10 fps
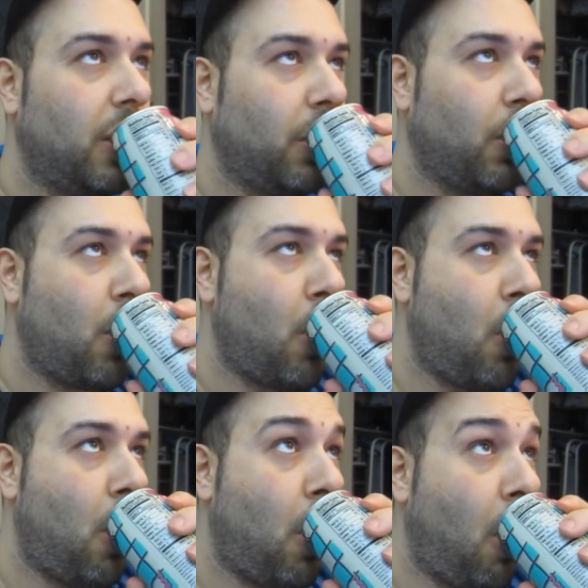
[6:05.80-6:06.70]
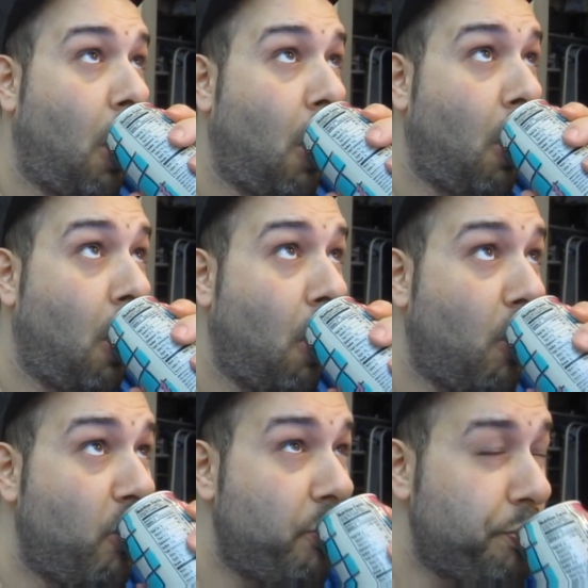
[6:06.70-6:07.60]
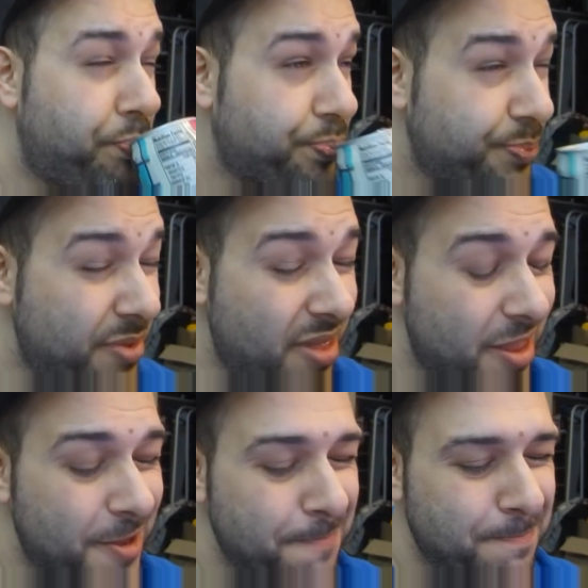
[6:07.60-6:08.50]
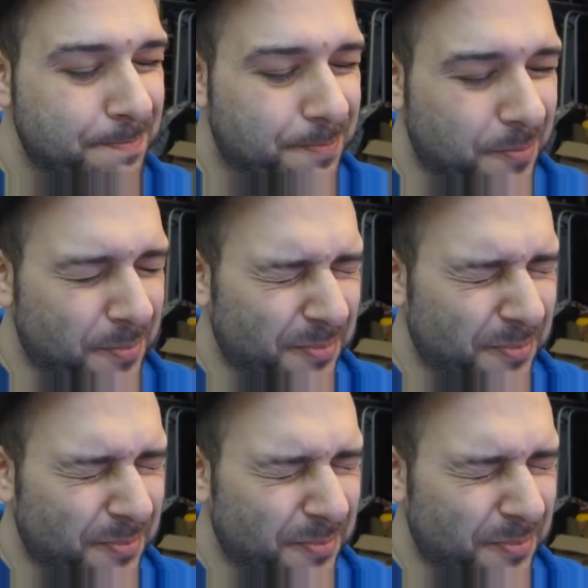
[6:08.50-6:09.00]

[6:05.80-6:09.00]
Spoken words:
Nothing is said.